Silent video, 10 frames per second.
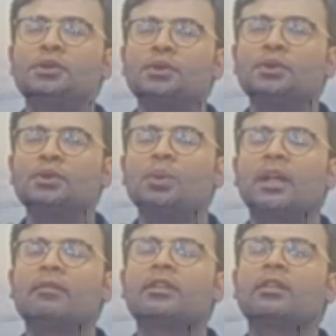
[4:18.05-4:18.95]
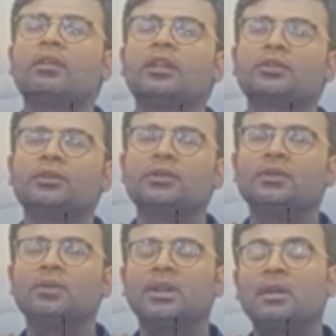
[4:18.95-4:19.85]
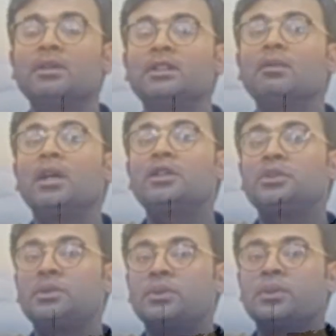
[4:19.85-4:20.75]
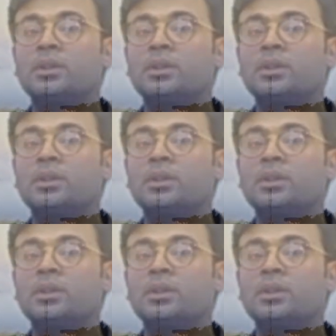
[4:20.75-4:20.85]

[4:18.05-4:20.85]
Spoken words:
to do whatever you want to do, whatever they want to do.